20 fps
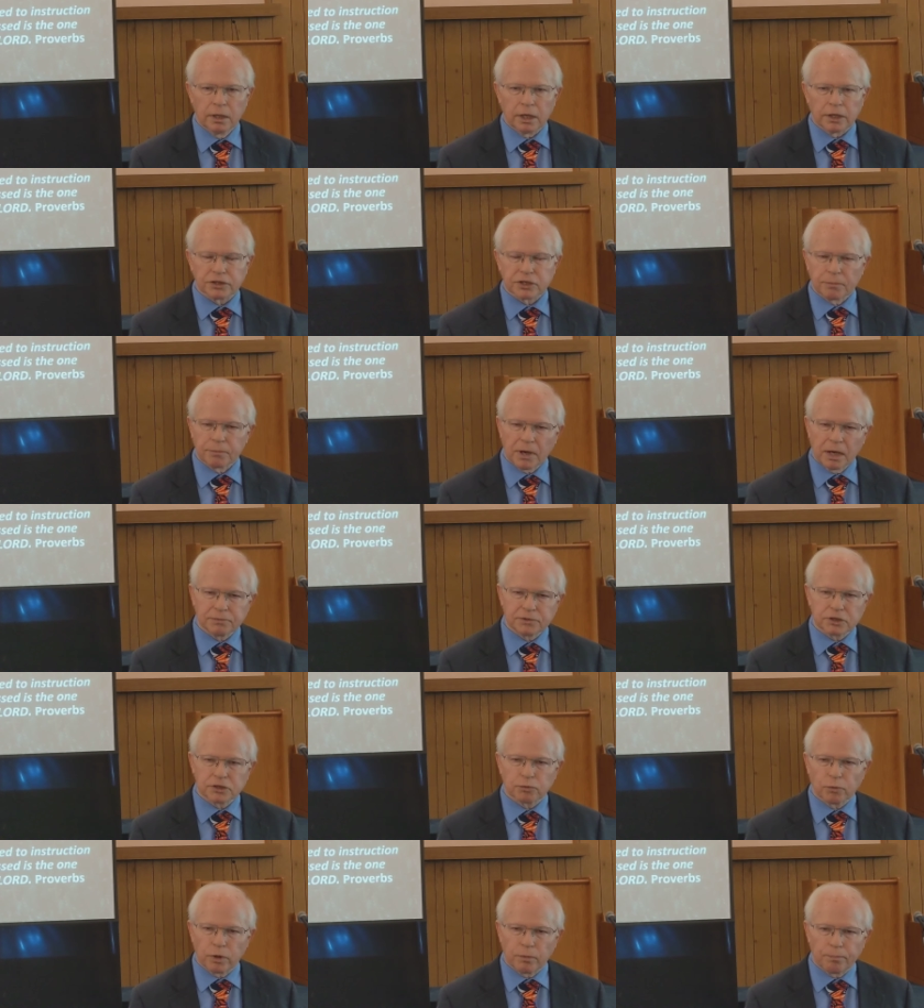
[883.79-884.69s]
And sometimes
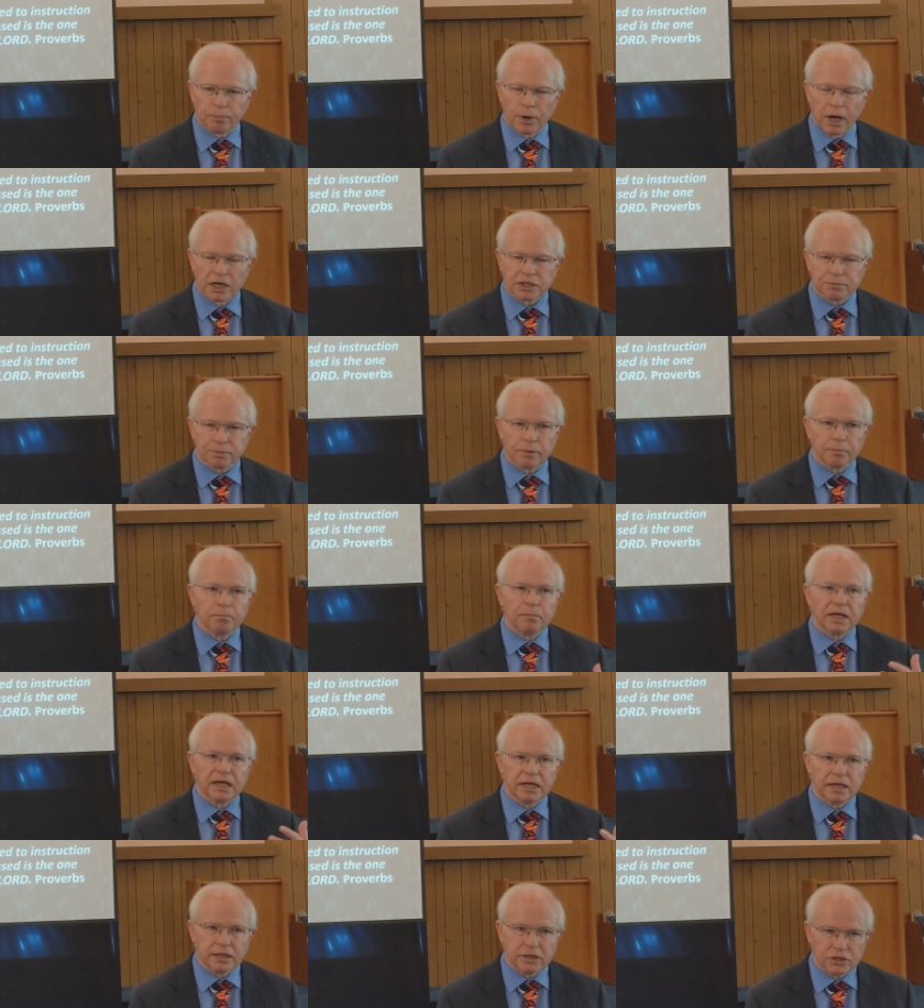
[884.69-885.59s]
this word prosper
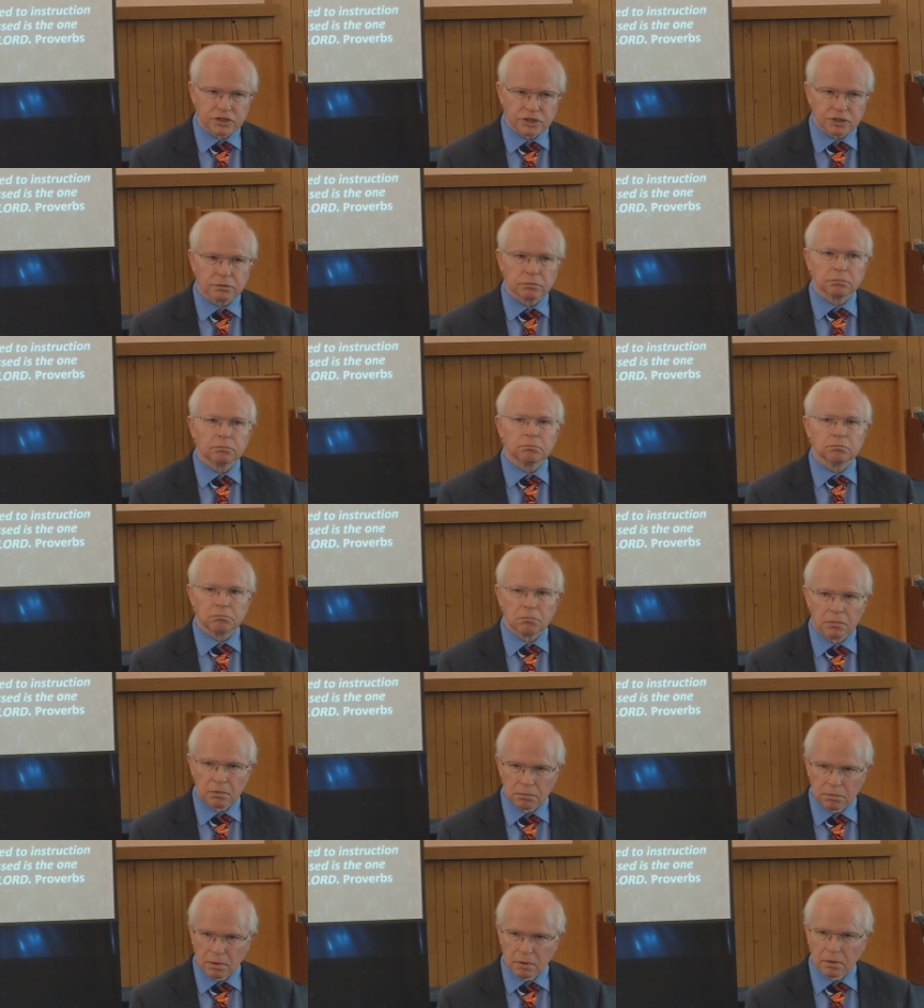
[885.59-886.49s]
means
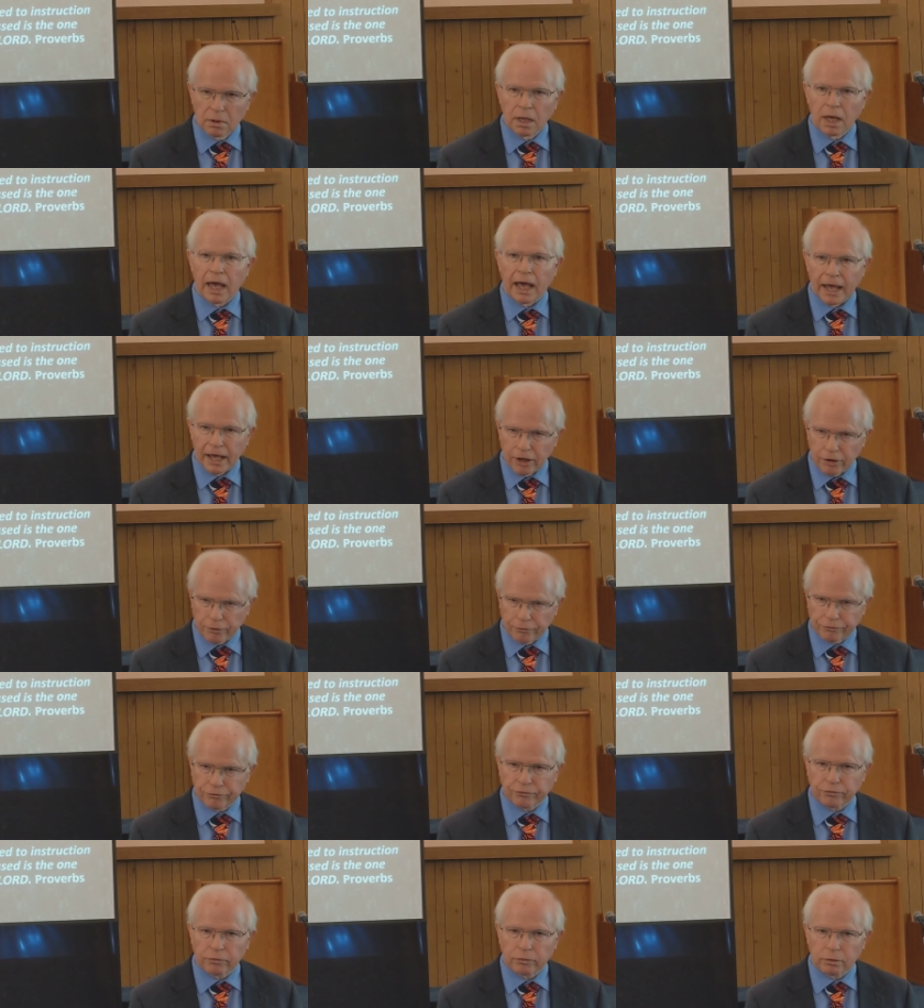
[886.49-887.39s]

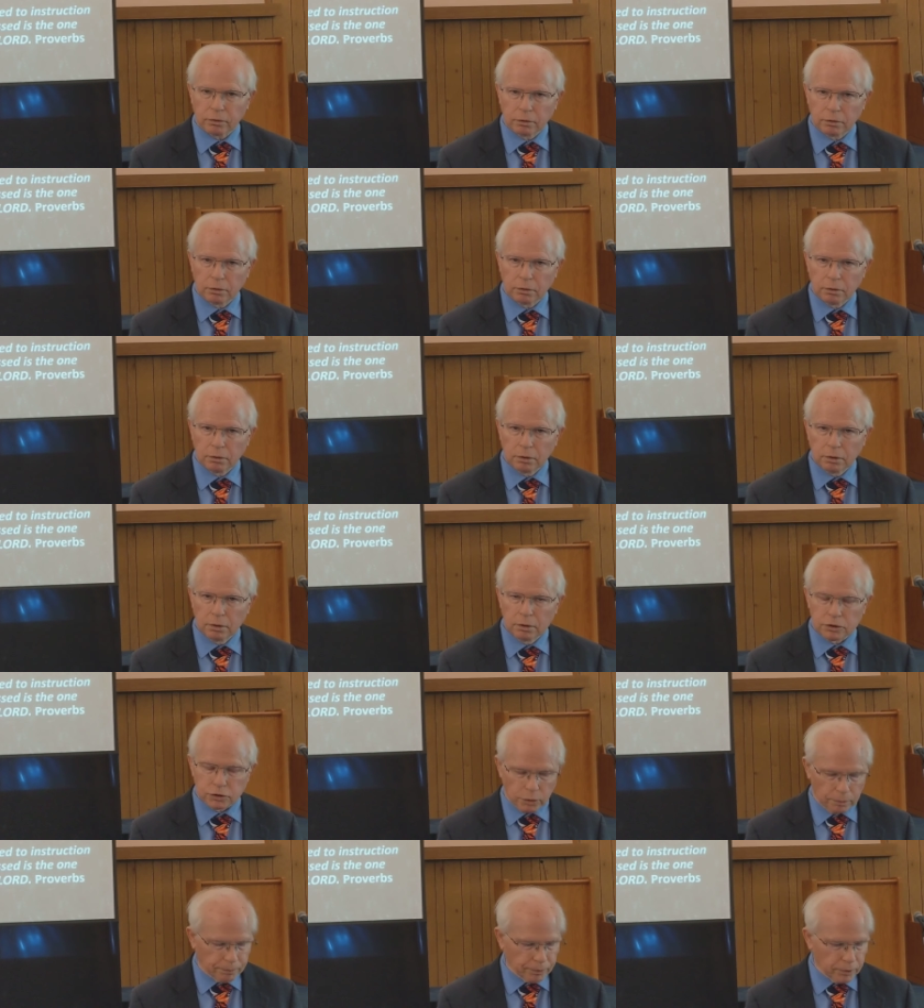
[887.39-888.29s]
health
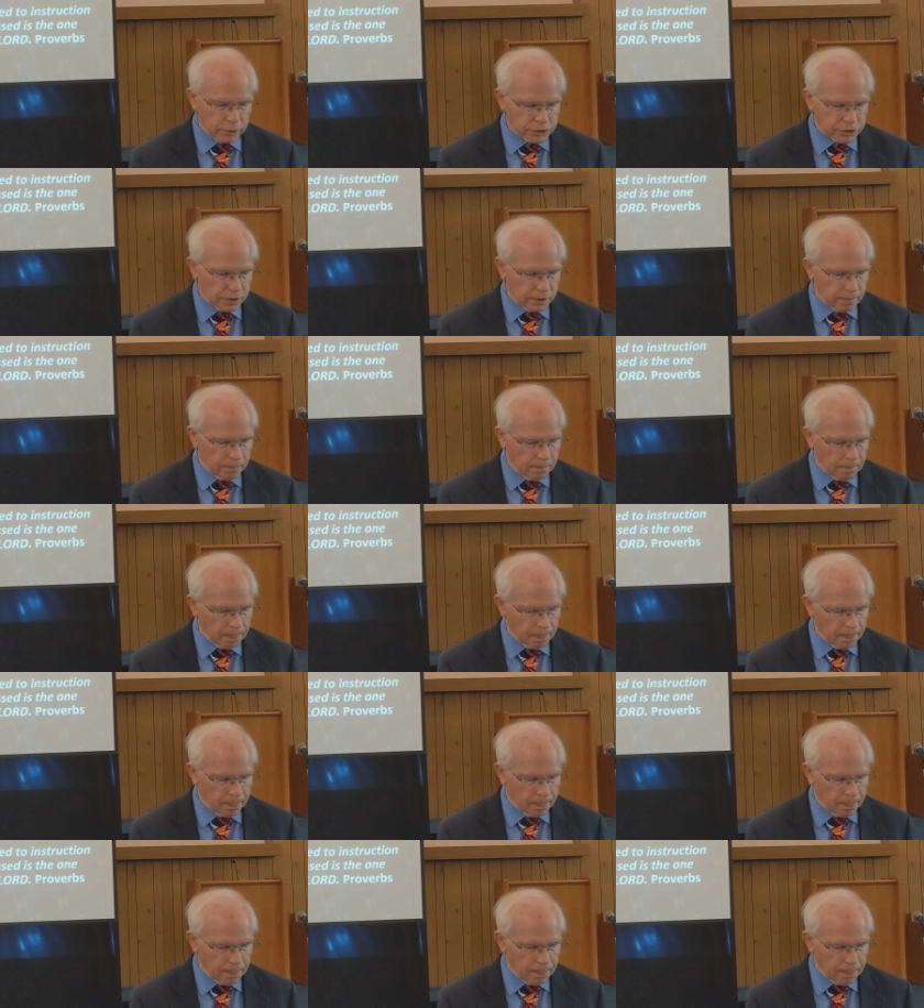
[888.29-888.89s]
to a person.